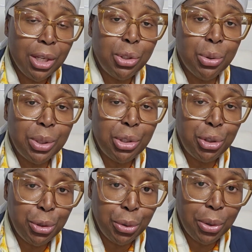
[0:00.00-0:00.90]
to
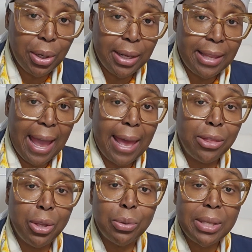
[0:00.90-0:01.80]
ensure that
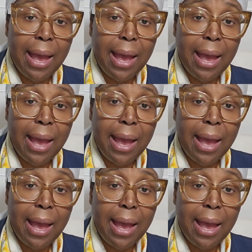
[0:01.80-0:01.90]
those